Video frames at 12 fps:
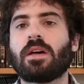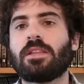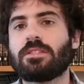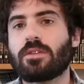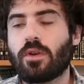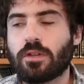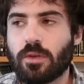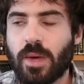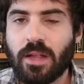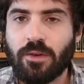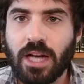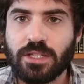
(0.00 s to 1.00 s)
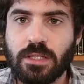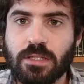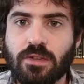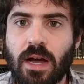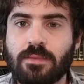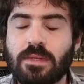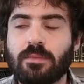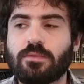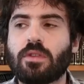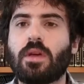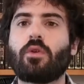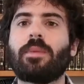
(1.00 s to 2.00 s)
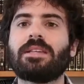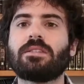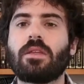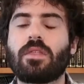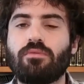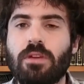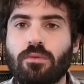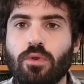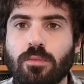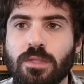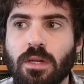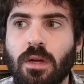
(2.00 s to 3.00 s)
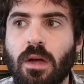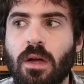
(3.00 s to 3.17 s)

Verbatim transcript: at least according to the way that Rashi describes them. So there were basically three rooms.